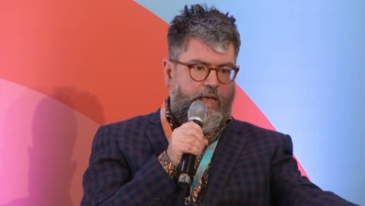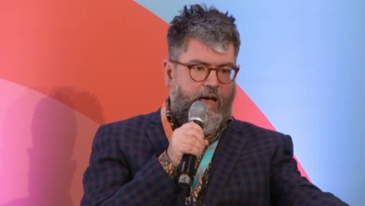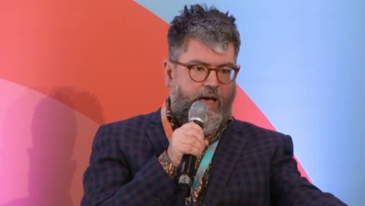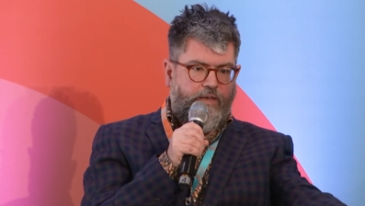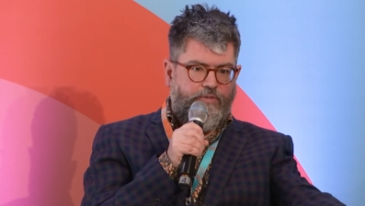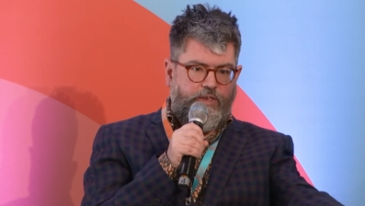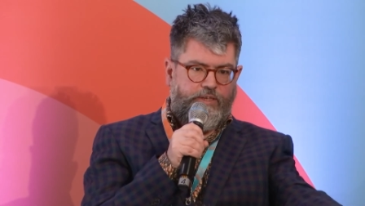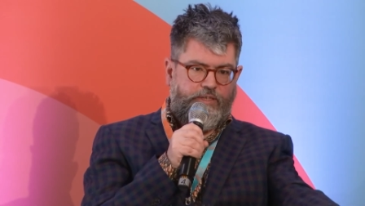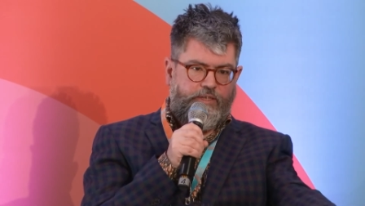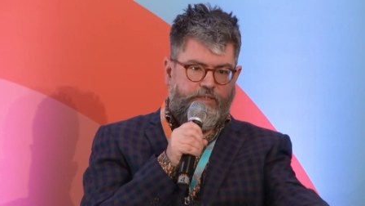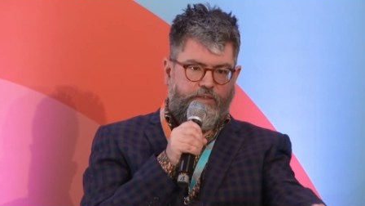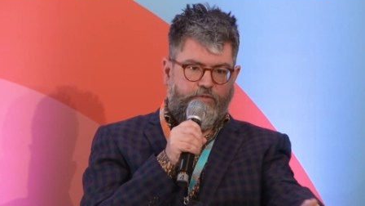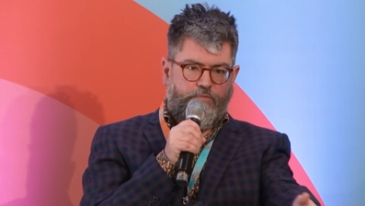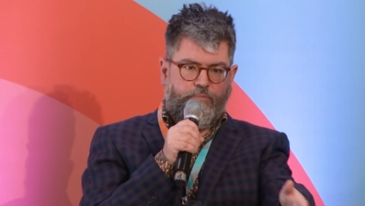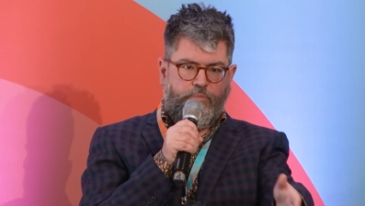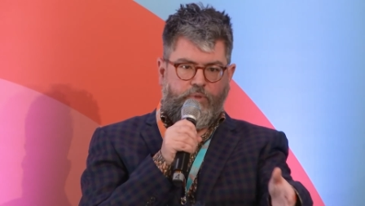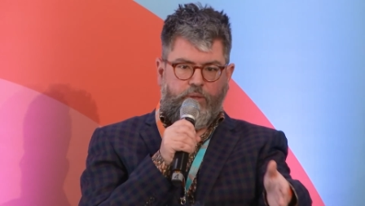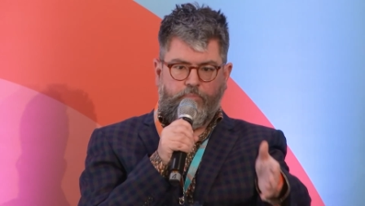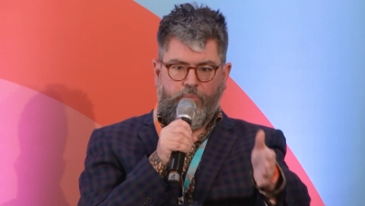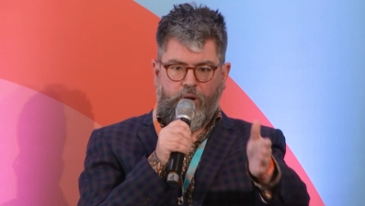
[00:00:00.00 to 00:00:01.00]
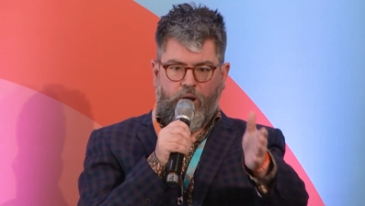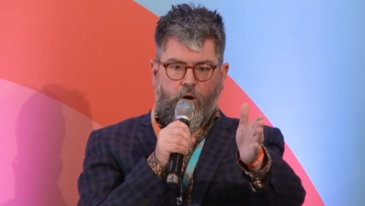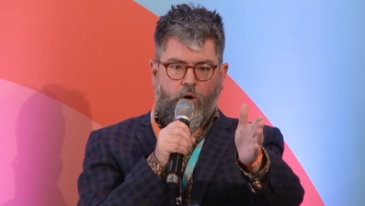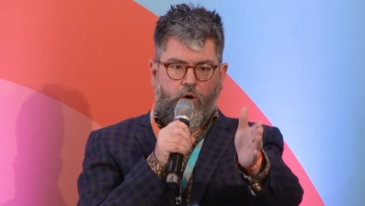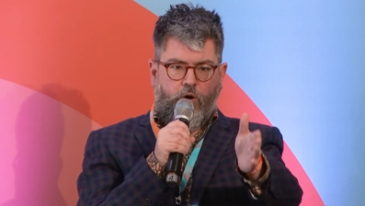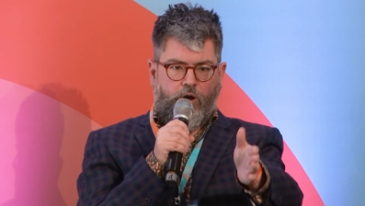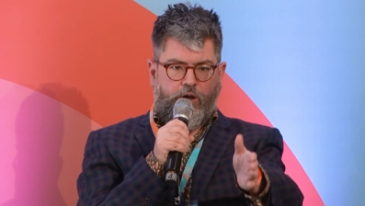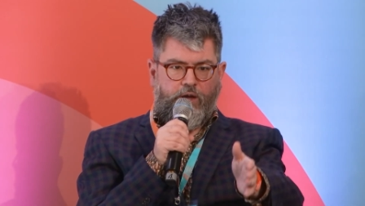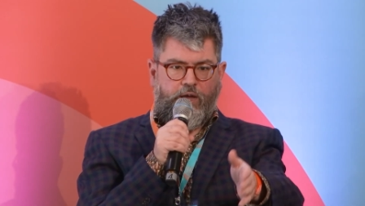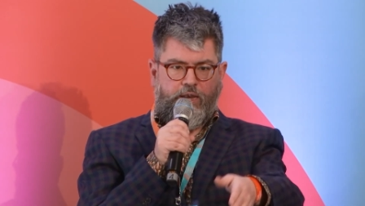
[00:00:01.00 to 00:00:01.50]
and this is the, the
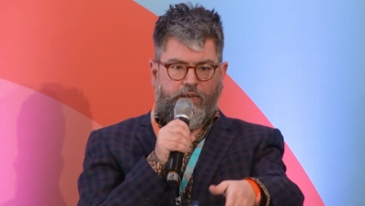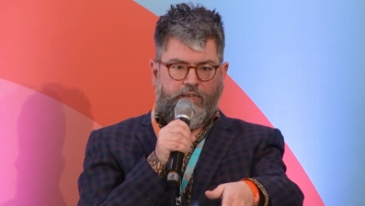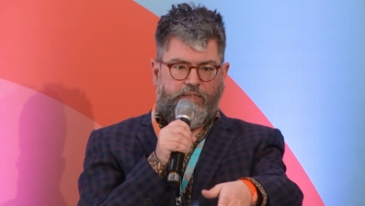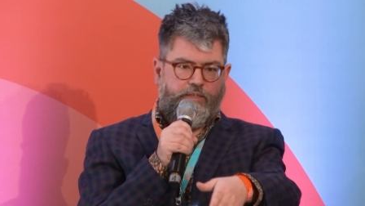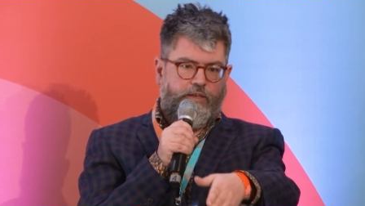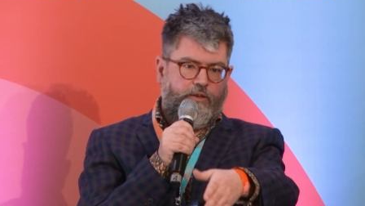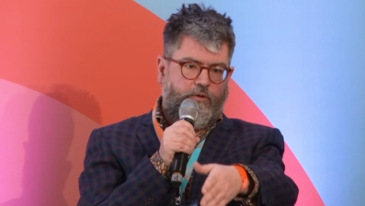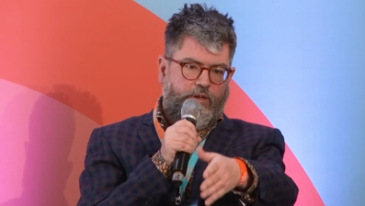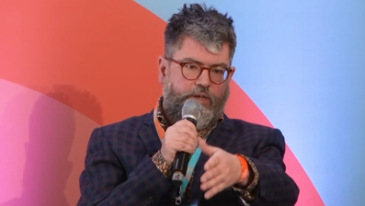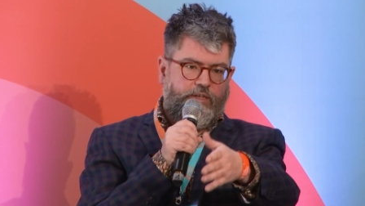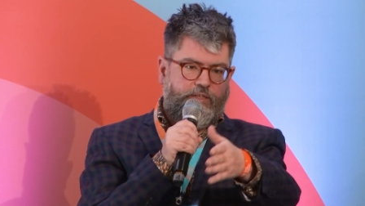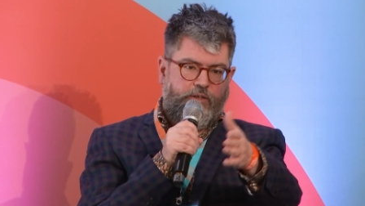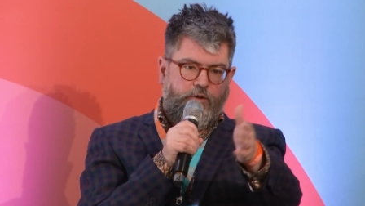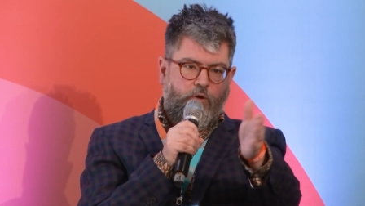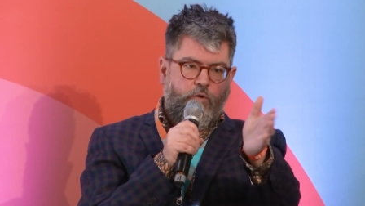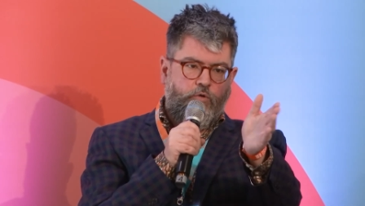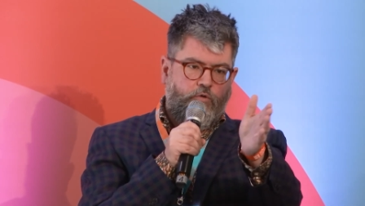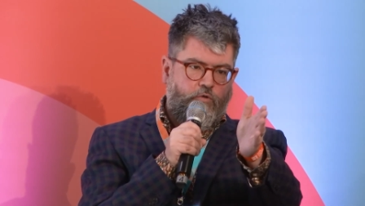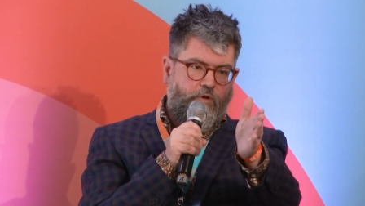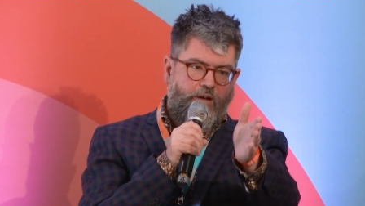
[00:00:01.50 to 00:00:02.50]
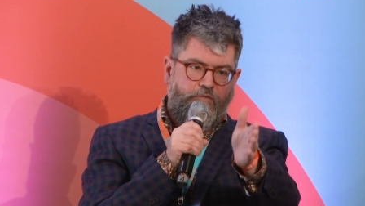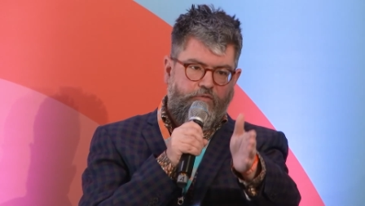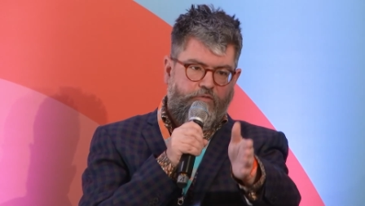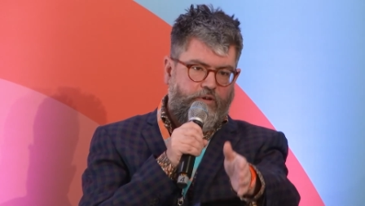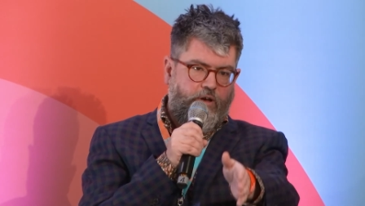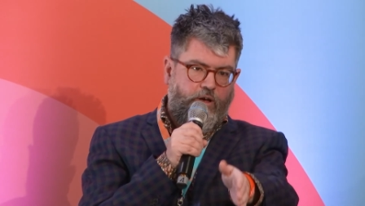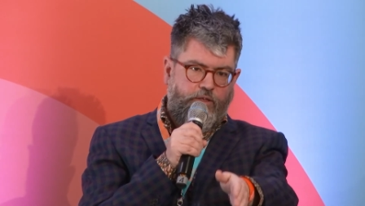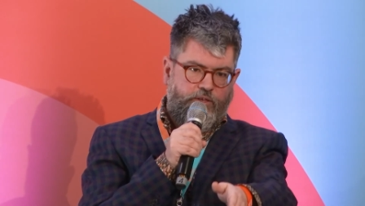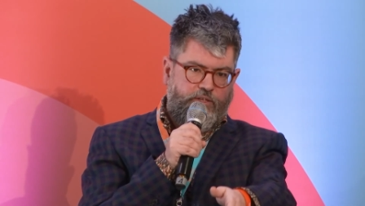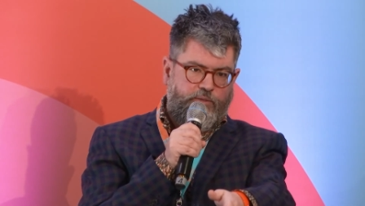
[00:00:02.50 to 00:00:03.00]
block and it's his old
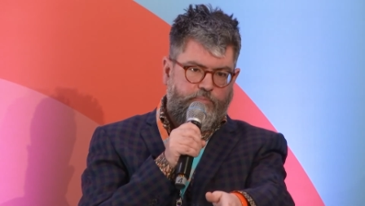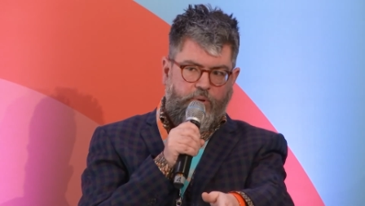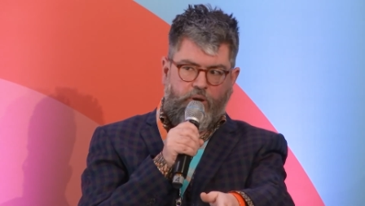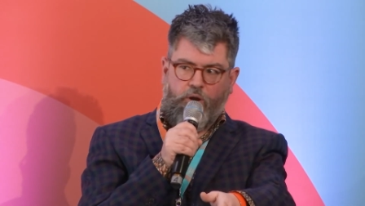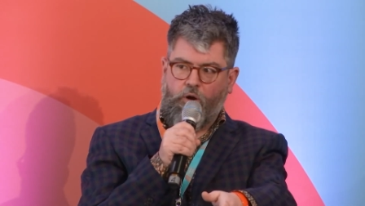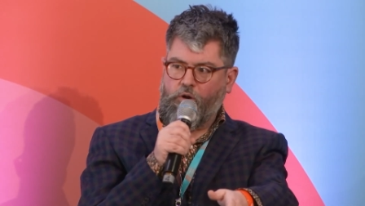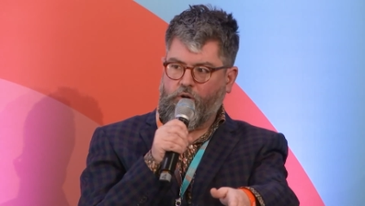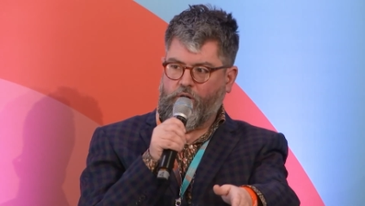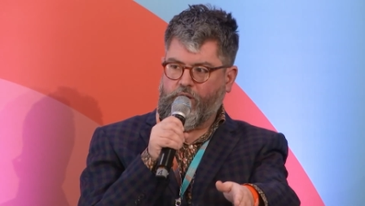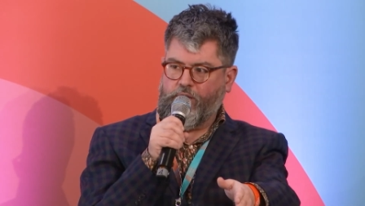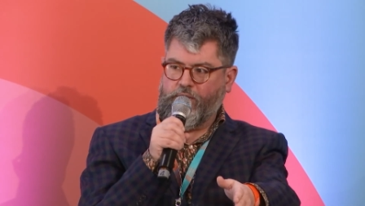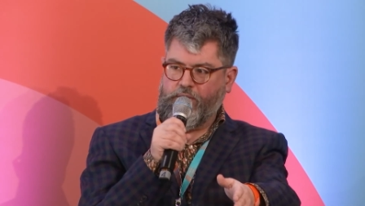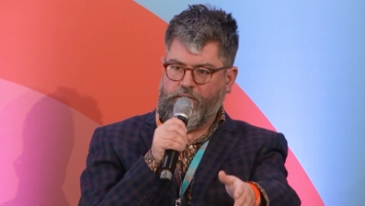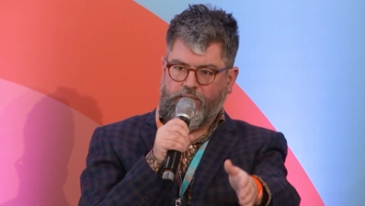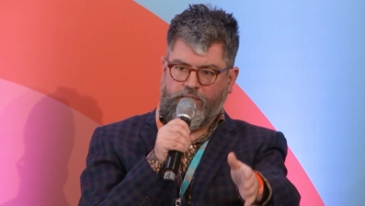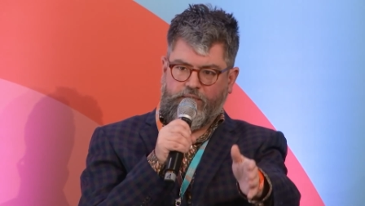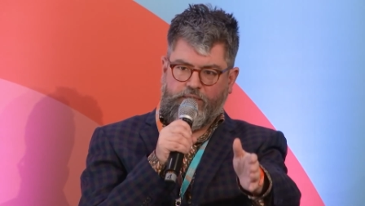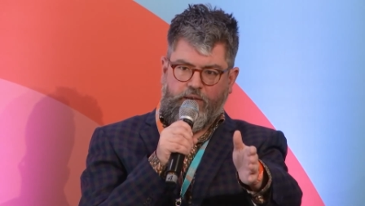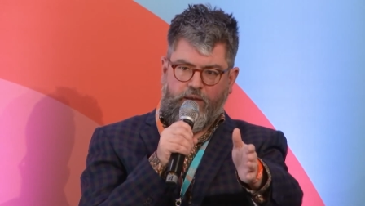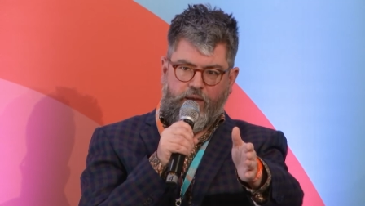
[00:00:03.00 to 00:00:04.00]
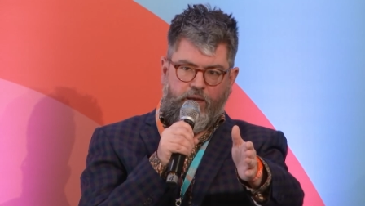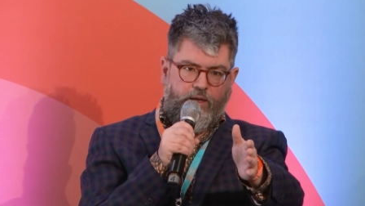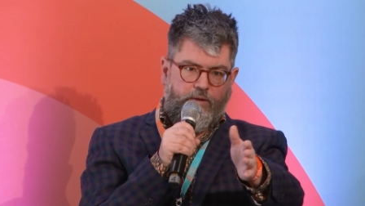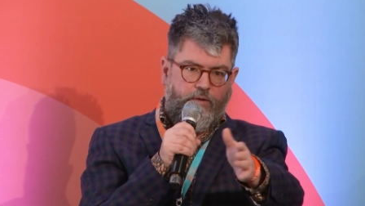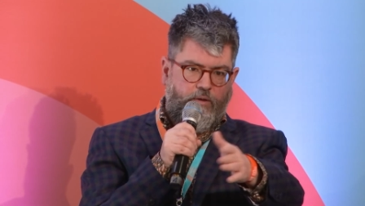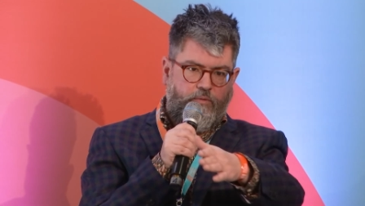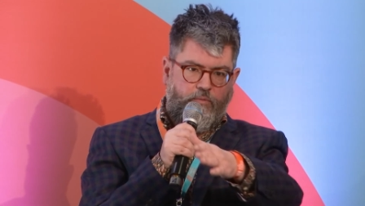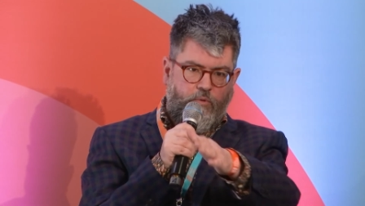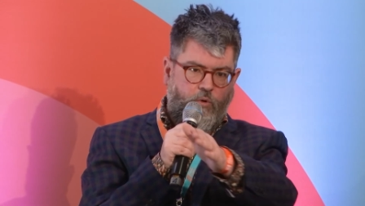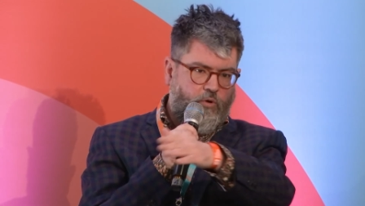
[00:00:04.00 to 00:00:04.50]
grandfather's block and it's
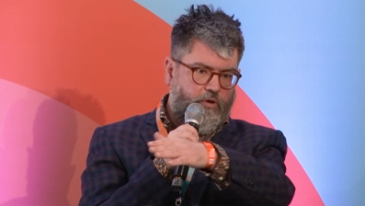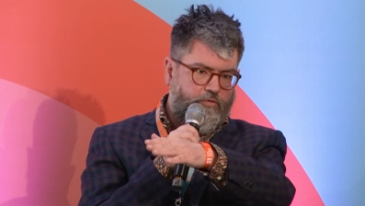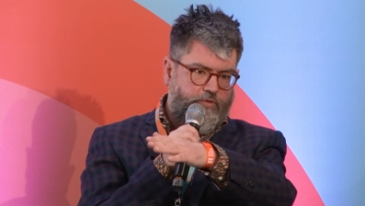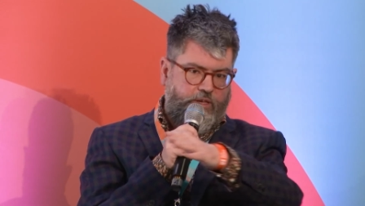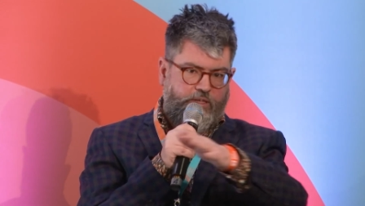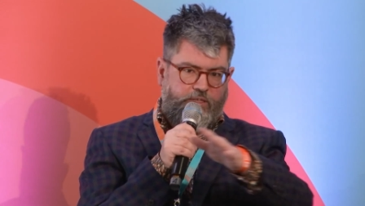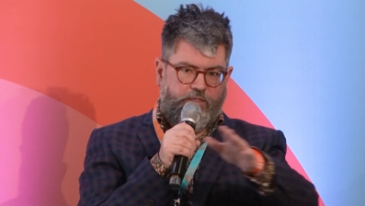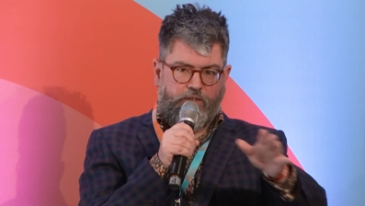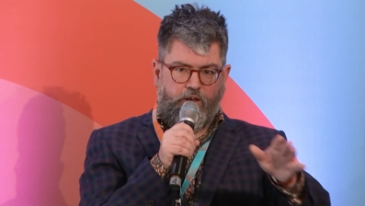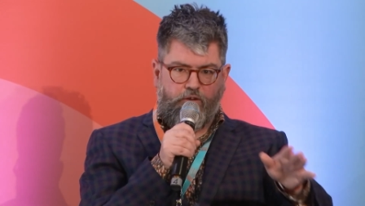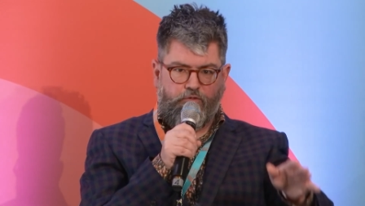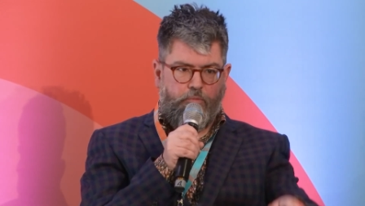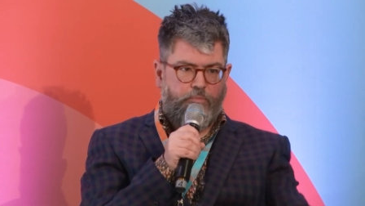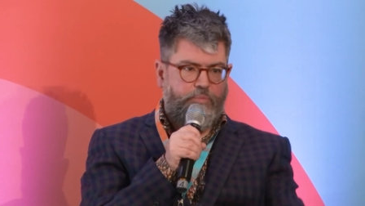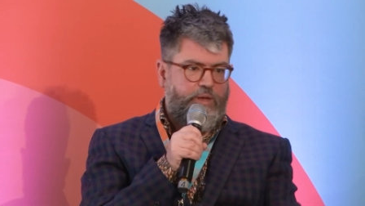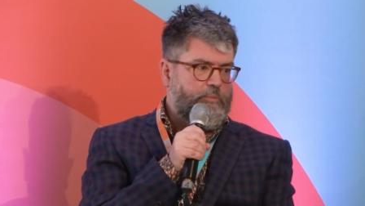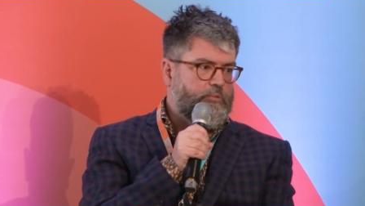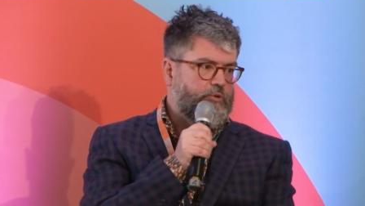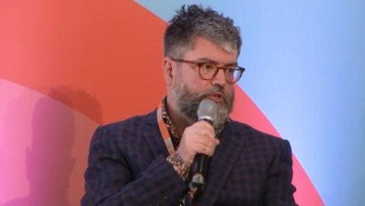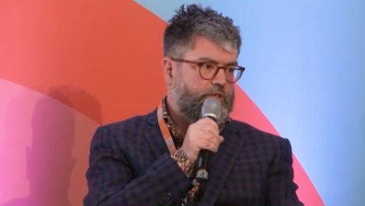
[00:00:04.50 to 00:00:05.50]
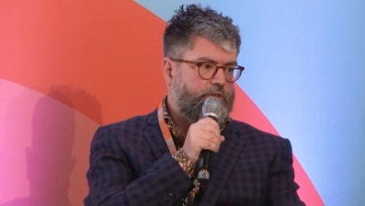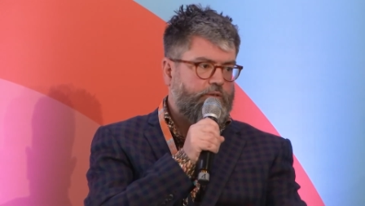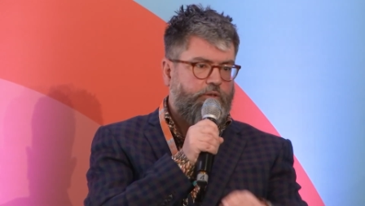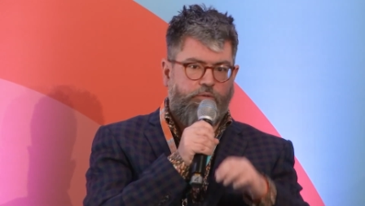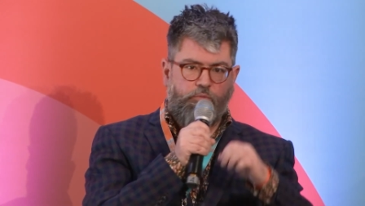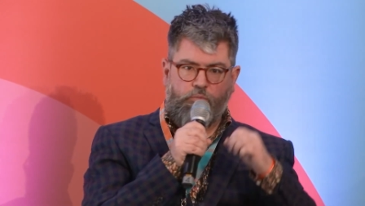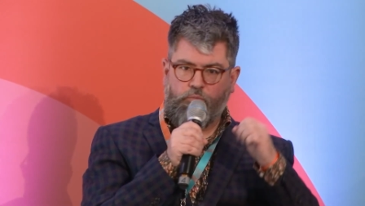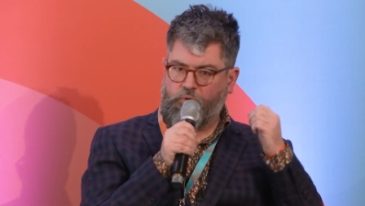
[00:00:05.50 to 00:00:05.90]
uh, all of this stuff and people just